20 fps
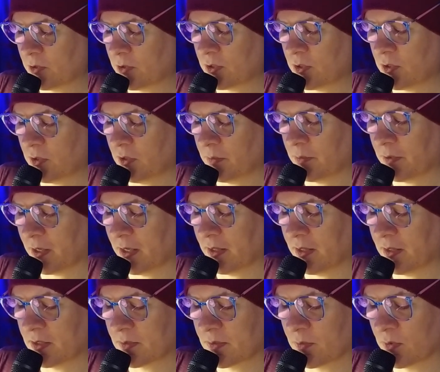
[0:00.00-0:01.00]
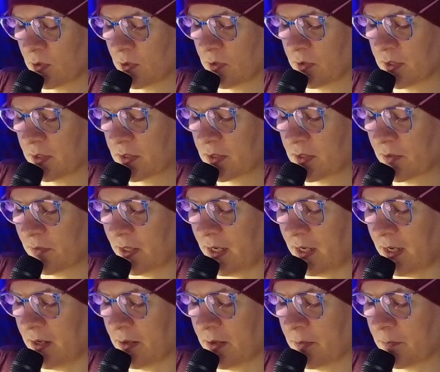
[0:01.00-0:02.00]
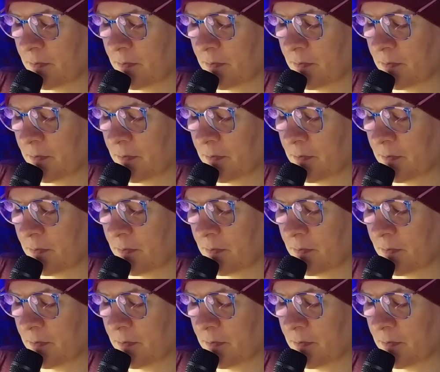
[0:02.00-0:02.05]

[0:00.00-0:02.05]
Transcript: to by the smallness of the inn,